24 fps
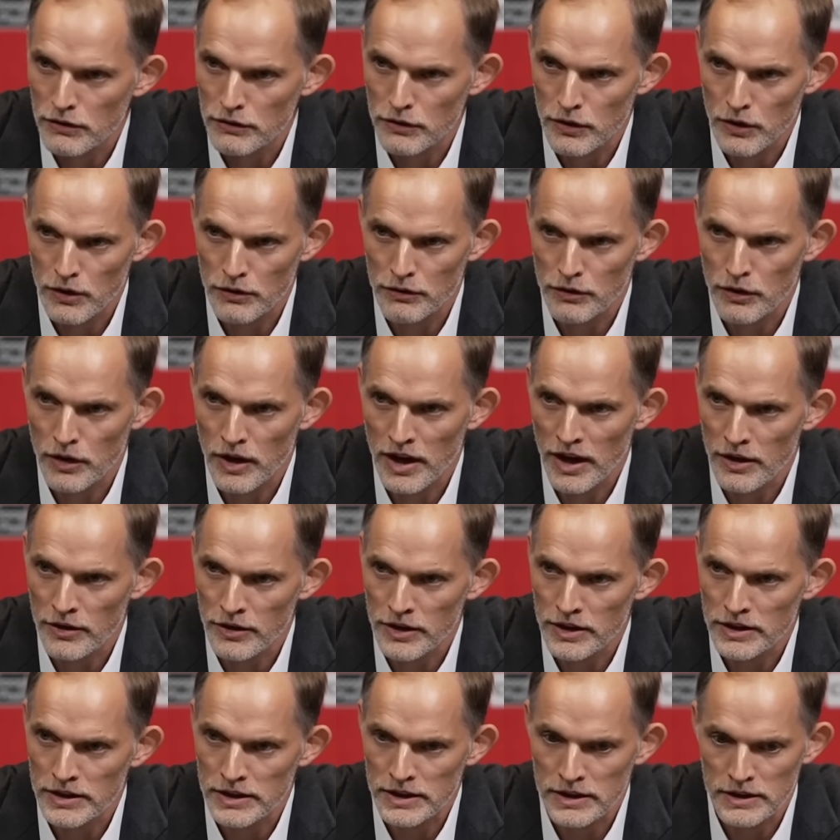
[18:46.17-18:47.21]
for, for
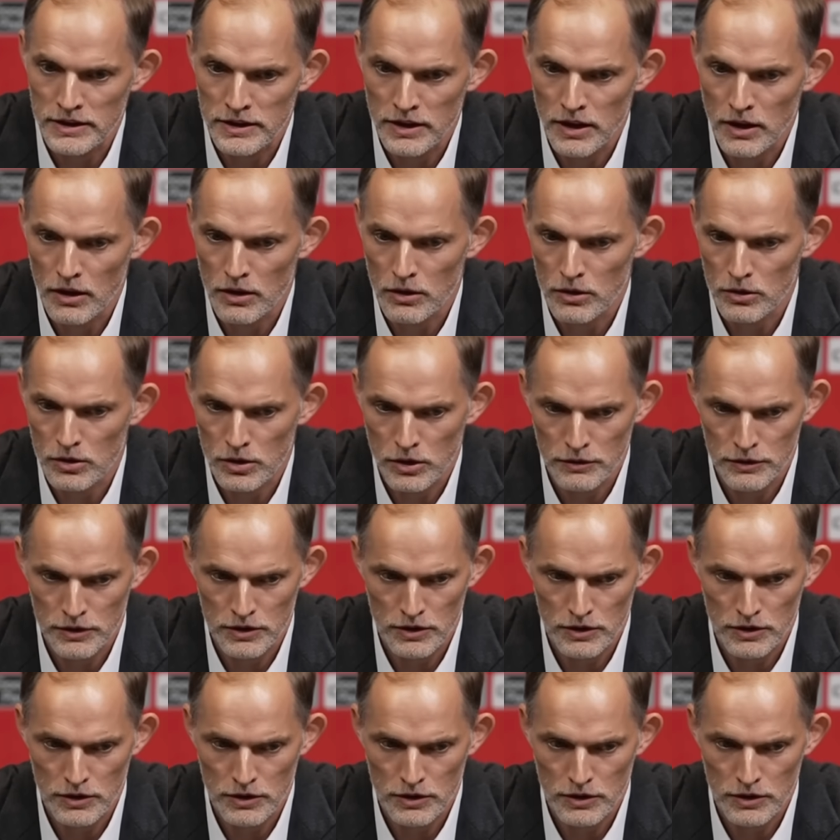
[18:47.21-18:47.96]
Harry and how of,